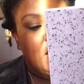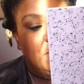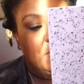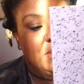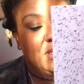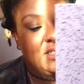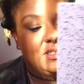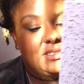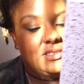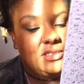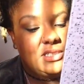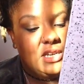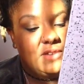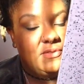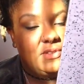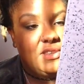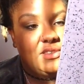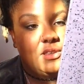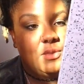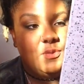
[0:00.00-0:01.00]
But this is
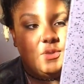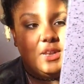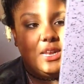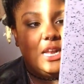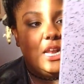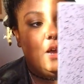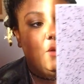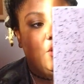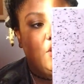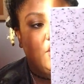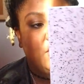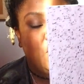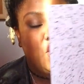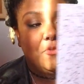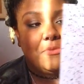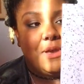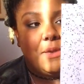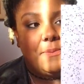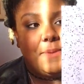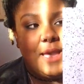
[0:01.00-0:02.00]
definitely something that I would throw
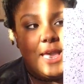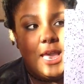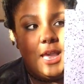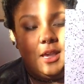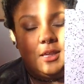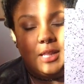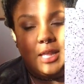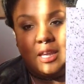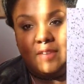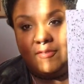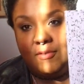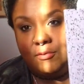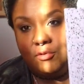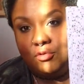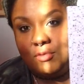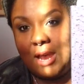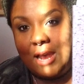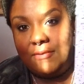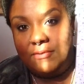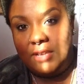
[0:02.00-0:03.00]
in my bag, like if I'm
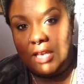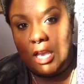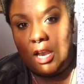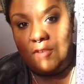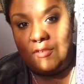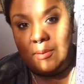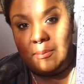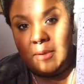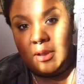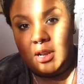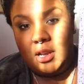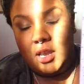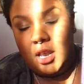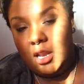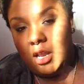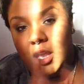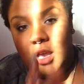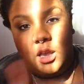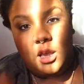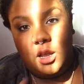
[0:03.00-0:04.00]
traveling, if I'm going to
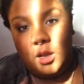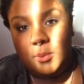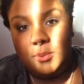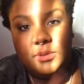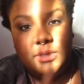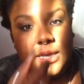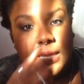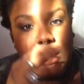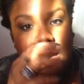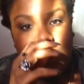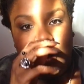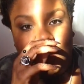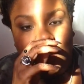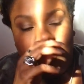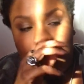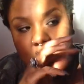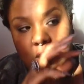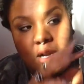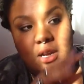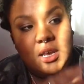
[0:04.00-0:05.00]
get on a plane,
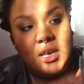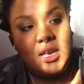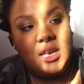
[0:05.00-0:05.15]
or